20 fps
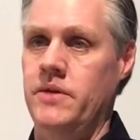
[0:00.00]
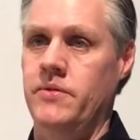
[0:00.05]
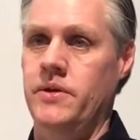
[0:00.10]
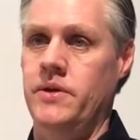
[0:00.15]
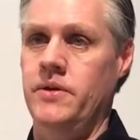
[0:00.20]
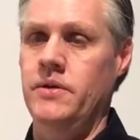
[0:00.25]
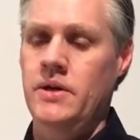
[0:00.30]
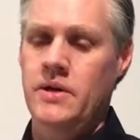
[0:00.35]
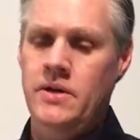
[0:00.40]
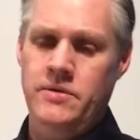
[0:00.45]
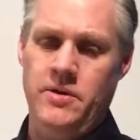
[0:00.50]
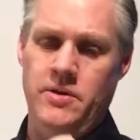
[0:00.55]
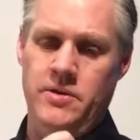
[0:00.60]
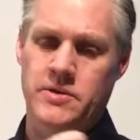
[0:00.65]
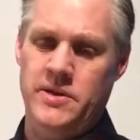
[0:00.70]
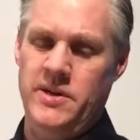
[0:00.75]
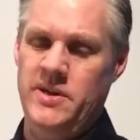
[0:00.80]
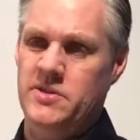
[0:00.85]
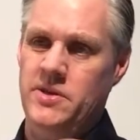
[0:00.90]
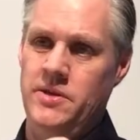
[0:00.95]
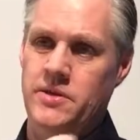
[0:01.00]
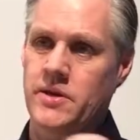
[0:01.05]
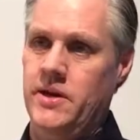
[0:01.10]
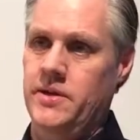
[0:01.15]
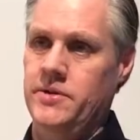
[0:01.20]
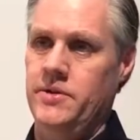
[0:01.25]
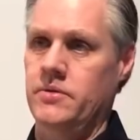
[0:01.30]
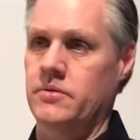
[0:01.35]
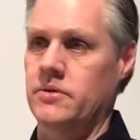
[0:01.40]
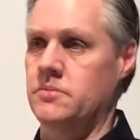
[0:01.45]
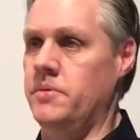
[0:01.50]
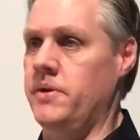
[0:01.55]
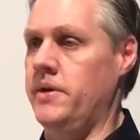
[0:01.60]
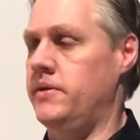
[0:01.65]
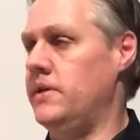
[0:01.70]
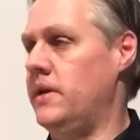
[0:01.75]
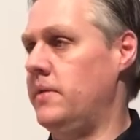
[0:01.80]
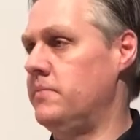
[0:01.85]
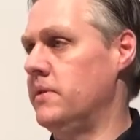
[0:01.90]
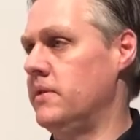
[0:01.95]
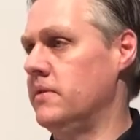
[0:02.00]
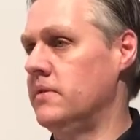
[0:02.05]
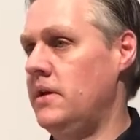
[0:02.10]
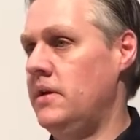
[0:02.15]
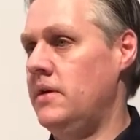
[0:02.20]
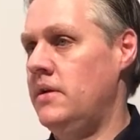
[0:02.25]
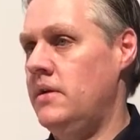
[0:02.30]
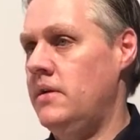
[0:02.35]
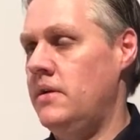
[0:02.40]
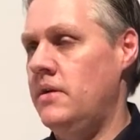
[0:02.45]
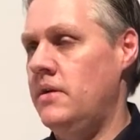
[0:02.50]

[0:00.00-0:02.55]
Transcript: TV. You use an SD card to USB adapter.